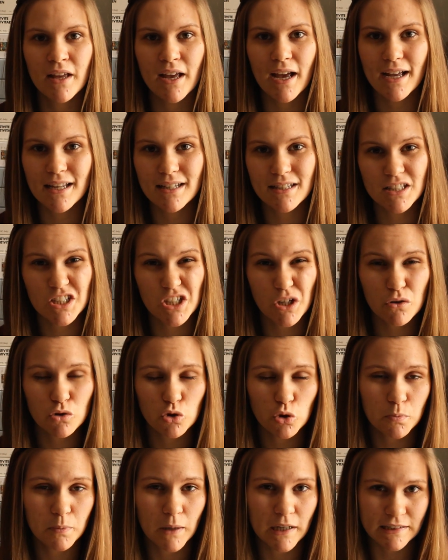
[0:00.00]
and don't
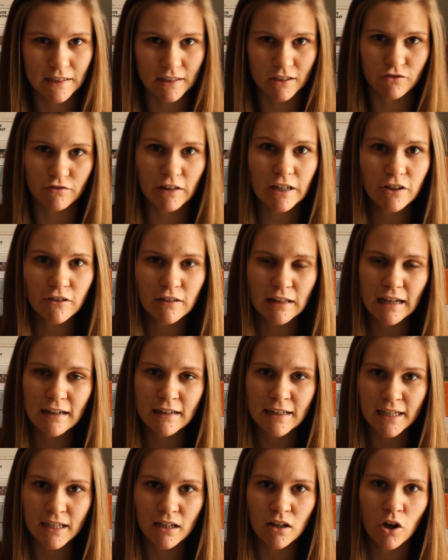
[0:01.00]
do puzzles
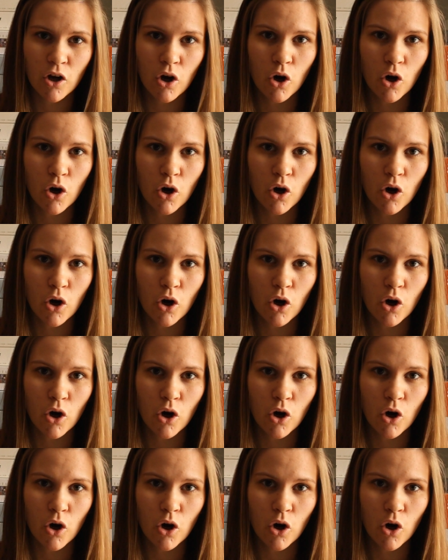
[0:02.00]
regularly,